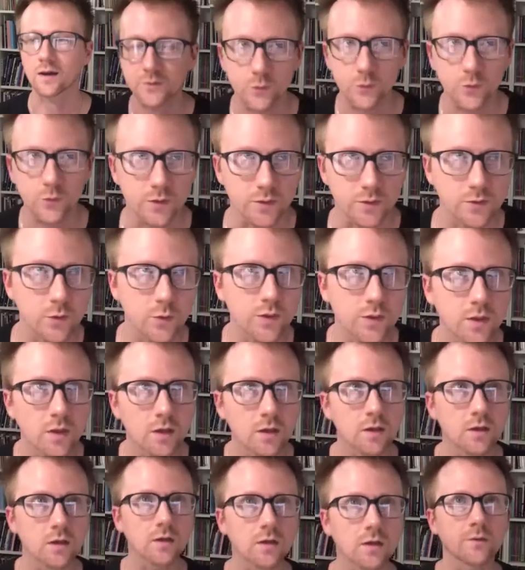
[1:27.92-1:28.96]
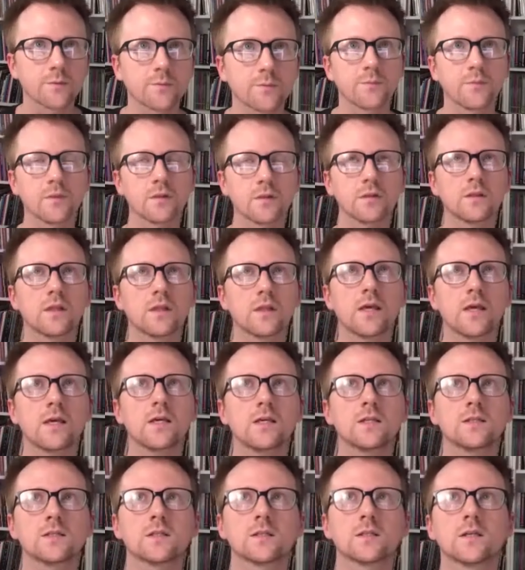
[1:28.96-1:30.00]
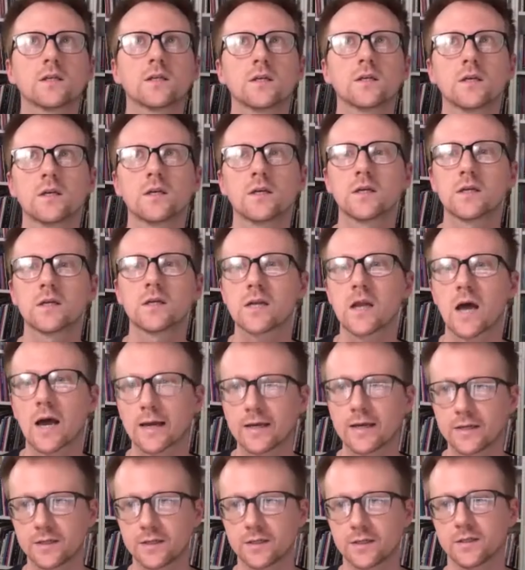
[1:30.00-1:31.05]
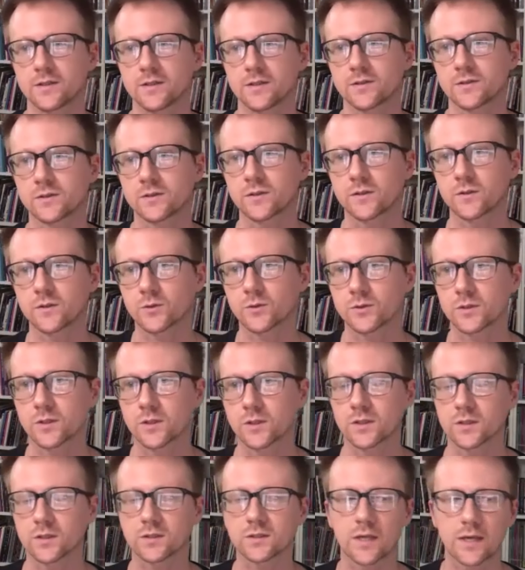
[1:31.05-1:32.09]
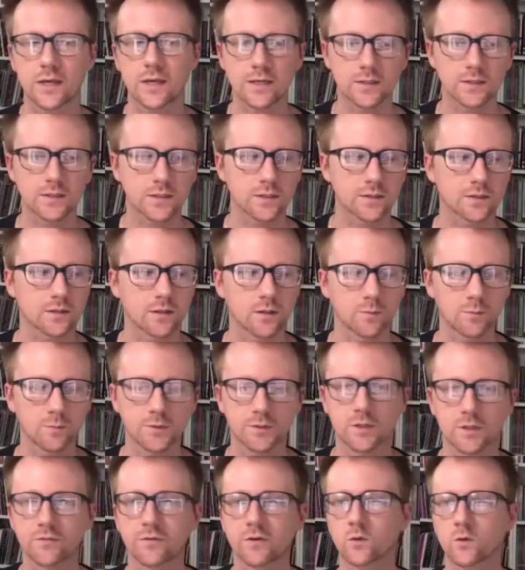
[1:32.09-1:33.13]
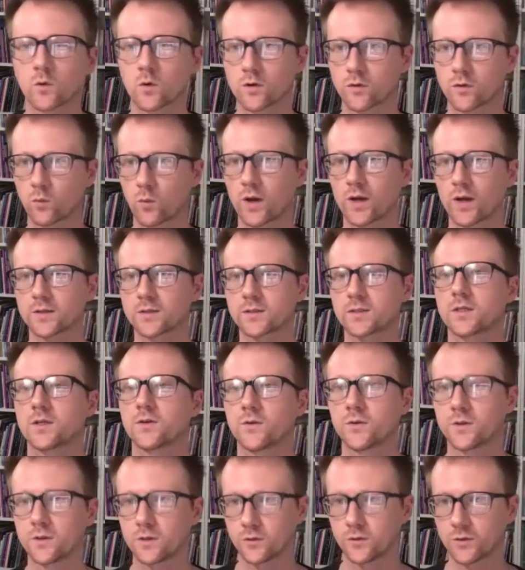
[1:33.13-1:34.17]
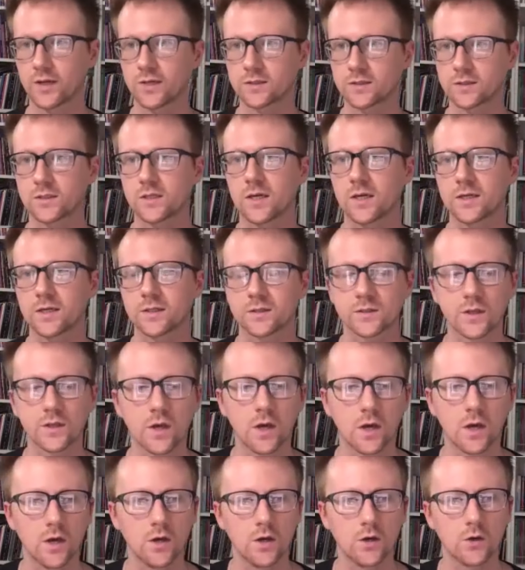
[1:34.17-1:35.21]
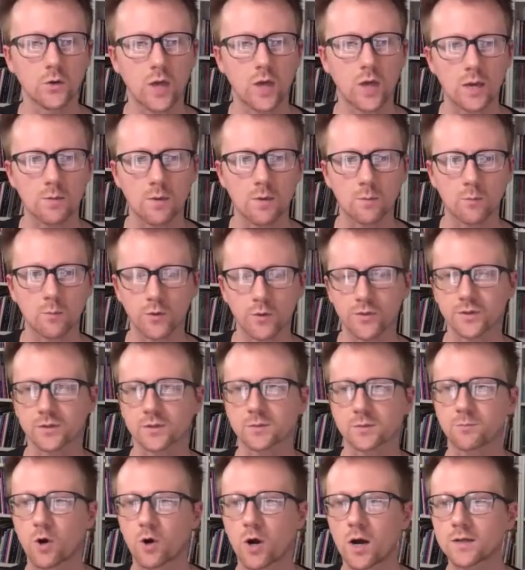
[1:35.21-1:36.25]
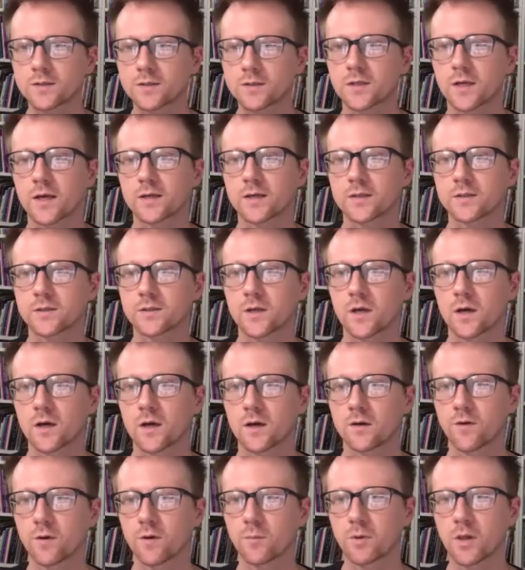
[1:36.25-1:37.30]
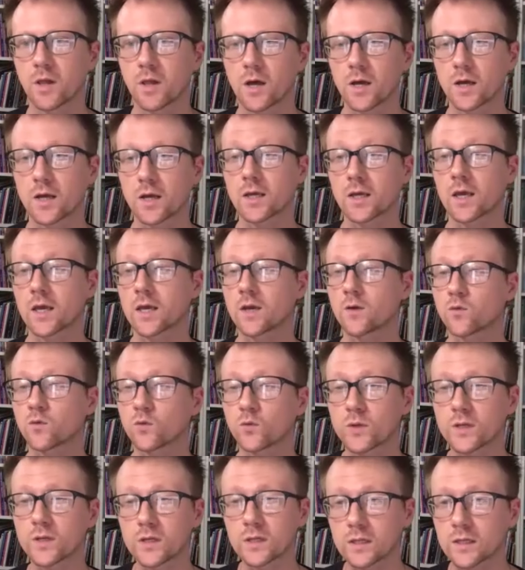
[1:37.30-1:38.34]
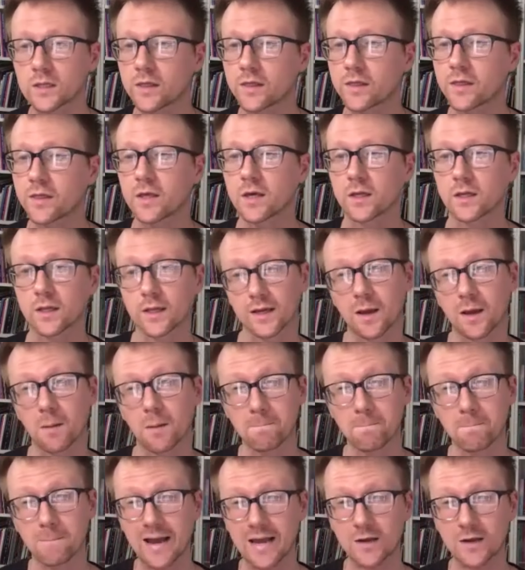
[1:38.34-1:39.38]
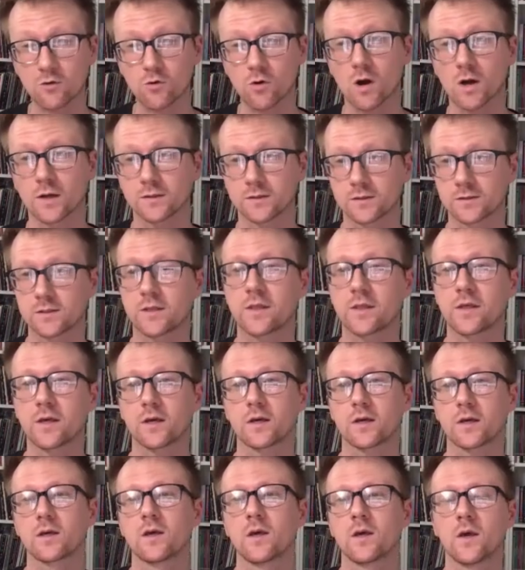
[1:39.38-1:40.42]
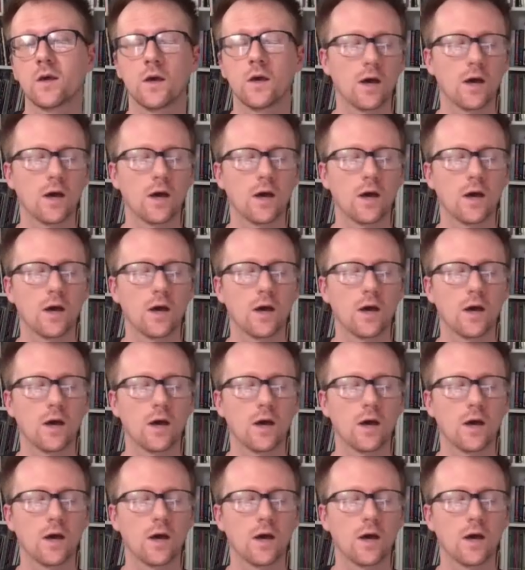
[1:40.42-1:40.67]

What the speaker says: absolutely. So in the late 90s, there was a scientist in the Pacific Northwest here in the United States who came up with this process of applying a really thin, like microns thick,